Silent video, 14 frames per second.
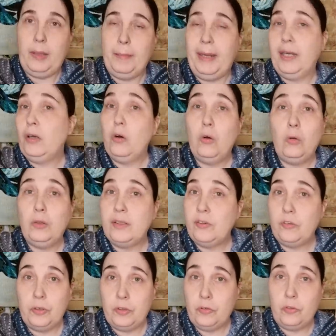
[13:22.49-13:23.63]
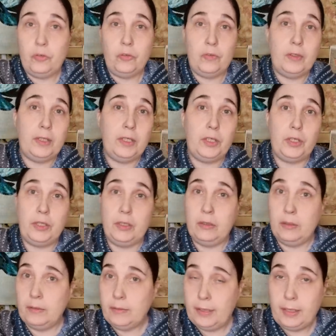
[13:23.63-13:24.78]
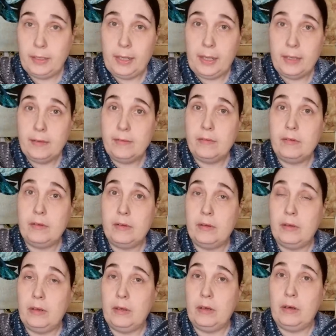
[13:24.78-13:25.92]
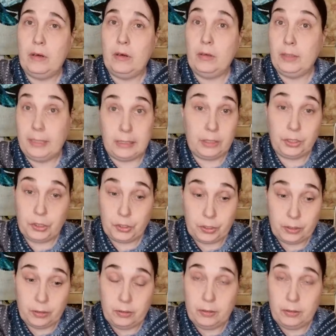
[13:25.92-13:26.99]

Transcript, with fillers: My goal is just to stitch 10 days on each